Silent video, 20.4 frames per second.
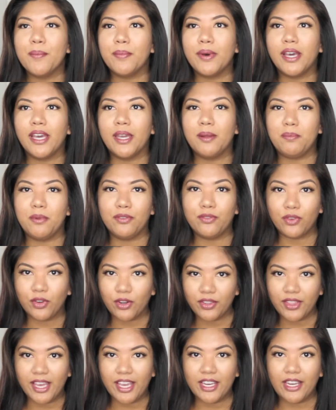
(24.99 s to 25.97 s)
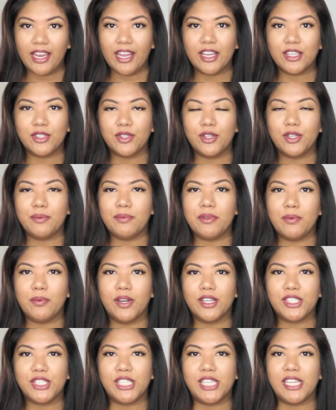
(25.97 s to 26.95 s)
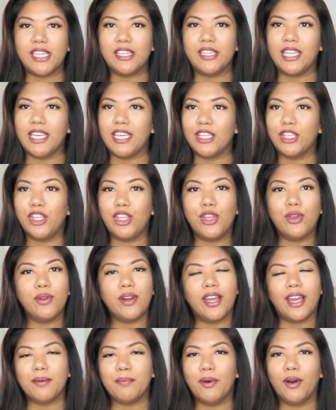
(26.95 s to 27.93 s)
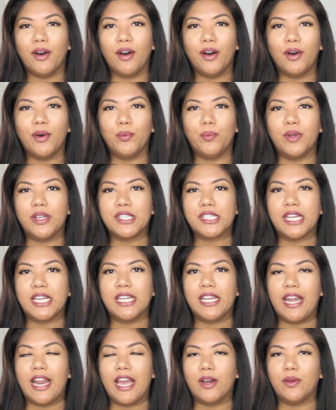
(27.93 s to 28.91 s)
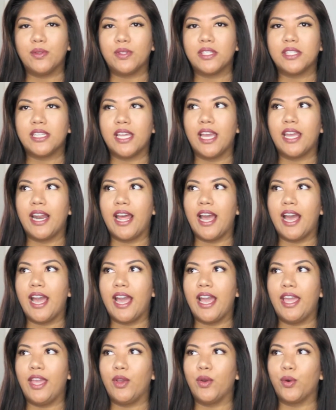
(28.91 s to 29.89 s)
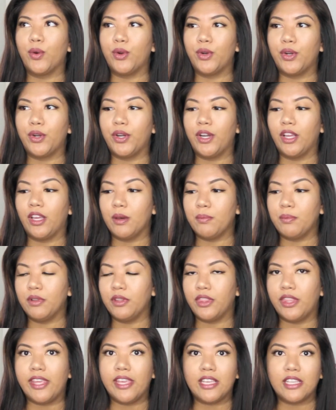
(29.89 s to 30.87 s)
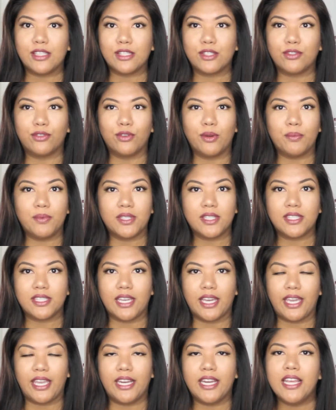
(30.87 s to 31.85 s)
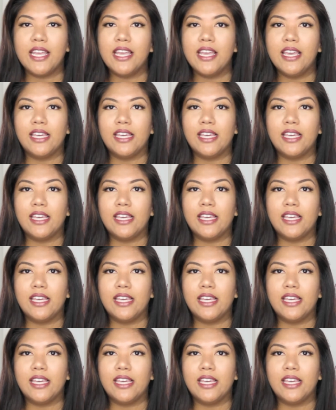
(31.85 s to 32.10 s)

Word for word: But before that, you guys are going to be watching a CuteApp haul, which I announced that I ordered a couple things from the site.